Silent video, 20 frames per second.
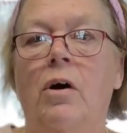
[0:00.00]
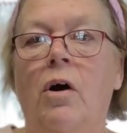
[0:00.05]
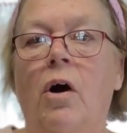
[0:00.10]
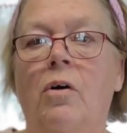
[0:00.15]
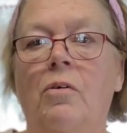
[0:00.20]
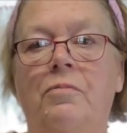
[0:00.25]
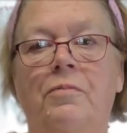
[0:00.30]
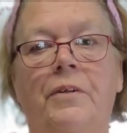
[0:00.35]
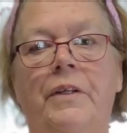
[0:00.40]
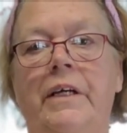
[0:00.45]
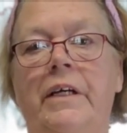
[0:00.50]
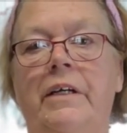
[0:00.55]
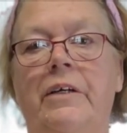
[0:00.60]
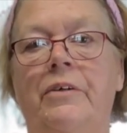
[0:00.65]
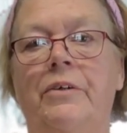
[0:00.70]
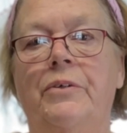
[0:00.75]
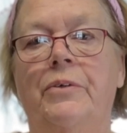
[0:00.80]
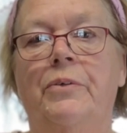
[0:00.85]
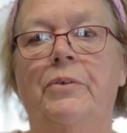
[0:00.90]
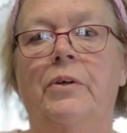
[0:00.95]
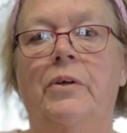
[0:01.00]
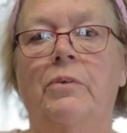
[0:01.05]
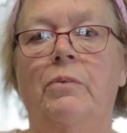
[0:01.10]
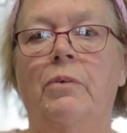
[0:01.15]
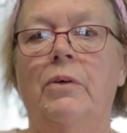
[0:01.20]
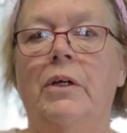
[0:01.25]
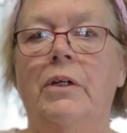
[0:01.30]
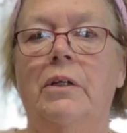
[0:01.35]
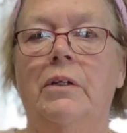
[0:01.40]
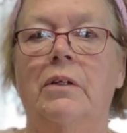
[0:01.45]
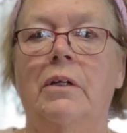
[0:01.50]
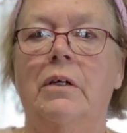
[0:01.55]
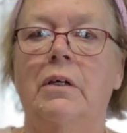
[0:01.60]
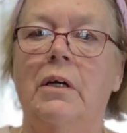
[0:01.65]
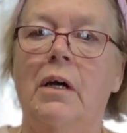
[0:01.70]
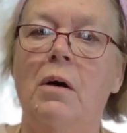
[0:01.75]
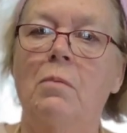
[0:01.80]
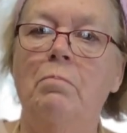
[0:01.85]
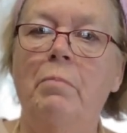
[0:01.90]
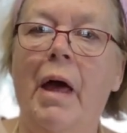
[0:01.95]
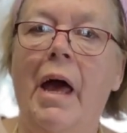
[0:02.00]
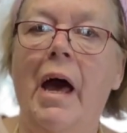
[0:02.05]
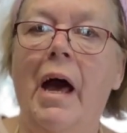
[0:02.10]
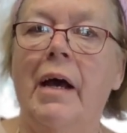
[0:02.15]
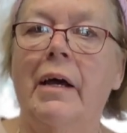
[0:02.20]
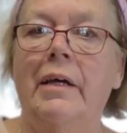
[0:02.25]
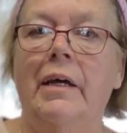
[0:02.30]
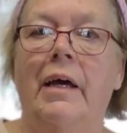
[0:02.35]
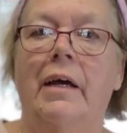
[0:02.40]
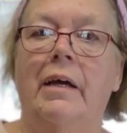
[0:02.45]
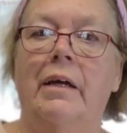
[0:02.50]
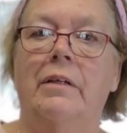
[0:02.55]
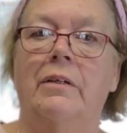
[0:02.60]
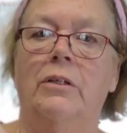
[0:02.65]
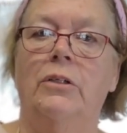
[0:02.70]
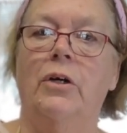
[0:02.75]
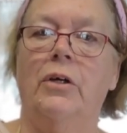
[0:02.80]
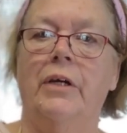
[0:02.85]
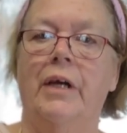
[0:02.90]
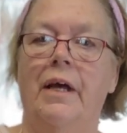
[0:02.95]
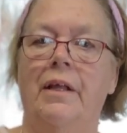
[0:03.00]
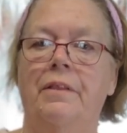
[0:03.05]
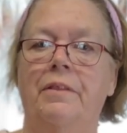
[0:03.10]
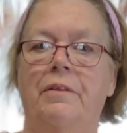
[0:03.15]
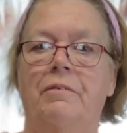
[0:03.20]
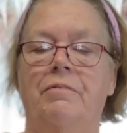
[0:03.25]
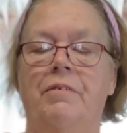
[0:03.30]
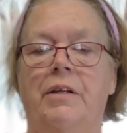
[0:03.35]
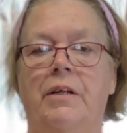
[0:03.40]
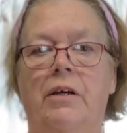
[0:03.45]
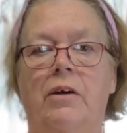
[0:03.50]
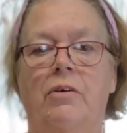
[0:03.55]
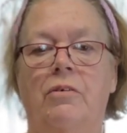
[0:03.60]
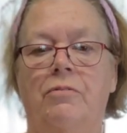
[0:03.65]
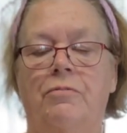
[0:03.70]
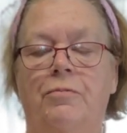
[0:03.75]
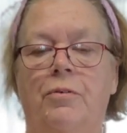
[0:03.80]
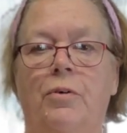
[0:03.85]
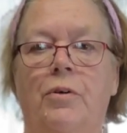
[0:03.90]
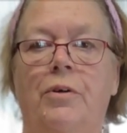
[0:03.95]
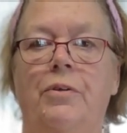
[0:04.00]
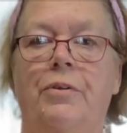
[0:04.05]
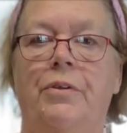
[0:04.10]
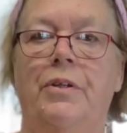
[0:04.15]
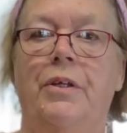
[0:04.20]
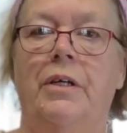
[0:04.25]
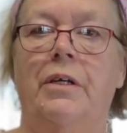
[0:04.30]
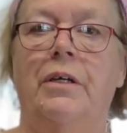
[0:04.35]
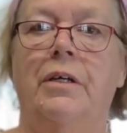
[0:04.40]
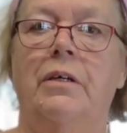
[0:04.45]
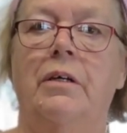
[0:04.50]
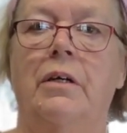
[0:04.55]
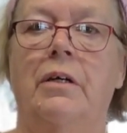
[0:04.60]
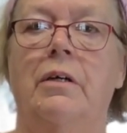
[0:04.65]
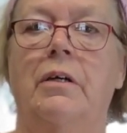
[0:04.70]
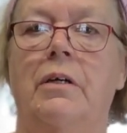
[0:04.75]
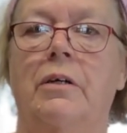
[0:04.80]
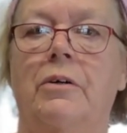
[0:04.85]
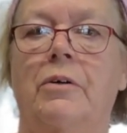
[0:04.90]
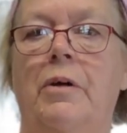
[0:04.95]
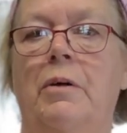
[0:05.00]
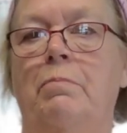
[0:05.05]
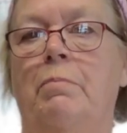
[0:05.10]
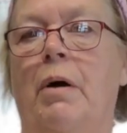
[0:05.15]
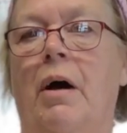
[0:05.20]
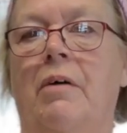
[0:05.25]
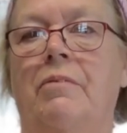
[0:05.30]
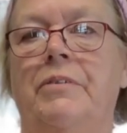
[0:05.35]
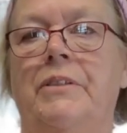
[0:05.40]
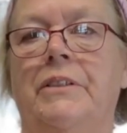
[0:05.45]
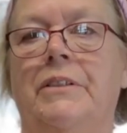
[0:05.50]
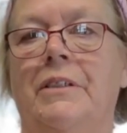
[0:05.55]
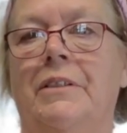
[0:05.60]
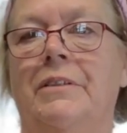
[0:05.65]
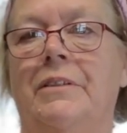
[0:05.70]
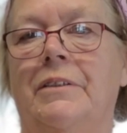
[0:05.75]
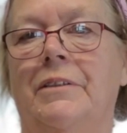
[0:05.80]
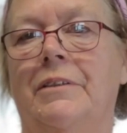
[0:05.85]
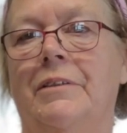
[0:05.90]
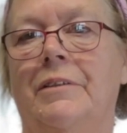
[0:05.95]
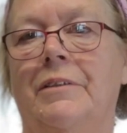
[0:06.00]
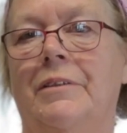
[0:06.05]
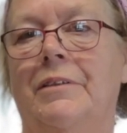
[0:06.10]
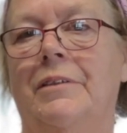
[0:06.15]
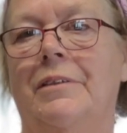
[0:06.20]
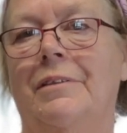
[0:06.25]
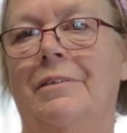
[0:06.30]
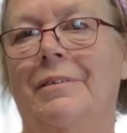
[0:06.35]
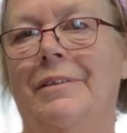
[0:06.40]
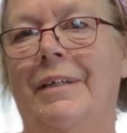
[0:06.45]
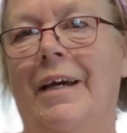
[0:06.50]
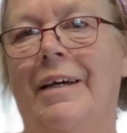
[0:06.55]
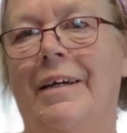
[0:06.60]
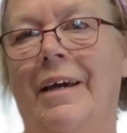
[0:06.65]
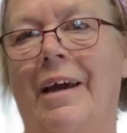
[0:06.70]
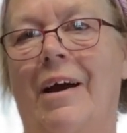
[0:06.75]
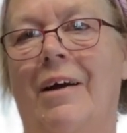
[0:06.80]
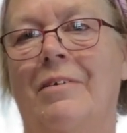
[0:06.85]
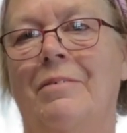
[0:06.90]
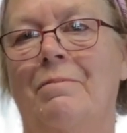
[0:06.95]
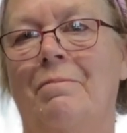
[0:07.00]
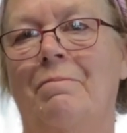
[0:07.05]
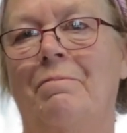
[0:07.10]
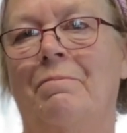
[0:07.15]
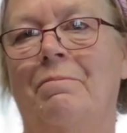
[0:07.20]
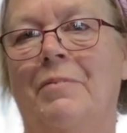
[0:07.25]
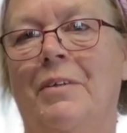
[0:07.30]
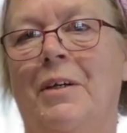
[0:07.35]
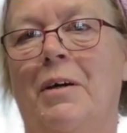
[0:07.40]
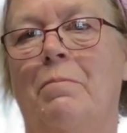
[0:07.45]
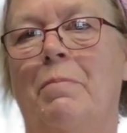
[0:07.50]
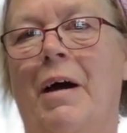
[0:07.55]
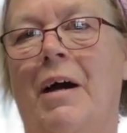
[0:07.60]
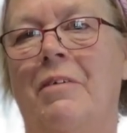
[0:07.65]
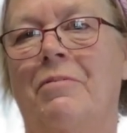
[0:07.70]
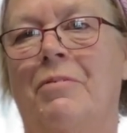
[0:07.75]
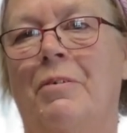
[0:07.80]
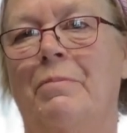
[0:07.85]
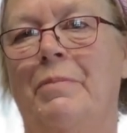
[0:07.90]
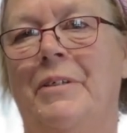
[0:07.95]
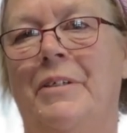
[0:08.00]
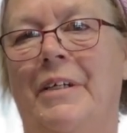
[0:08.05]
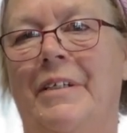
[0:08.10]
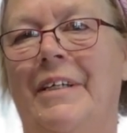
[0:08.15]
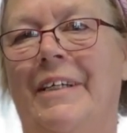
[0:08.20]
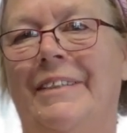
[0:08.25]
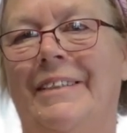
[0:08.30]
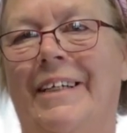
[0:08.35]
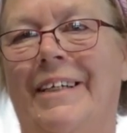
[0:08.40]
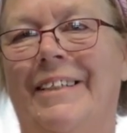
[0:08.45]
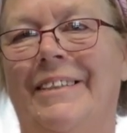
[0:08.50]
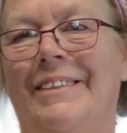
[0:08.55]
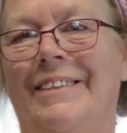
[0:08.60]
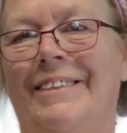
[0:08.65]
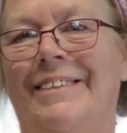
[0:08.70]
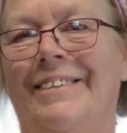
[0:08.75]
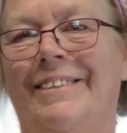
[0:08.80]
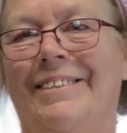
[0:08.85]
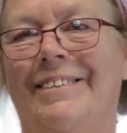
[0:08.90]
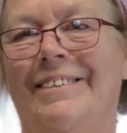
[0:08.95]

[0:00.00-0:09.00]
Hopefully you will come back and look at the video for the cream puffs. Take care. Goodbye from Cindy's Kitchen.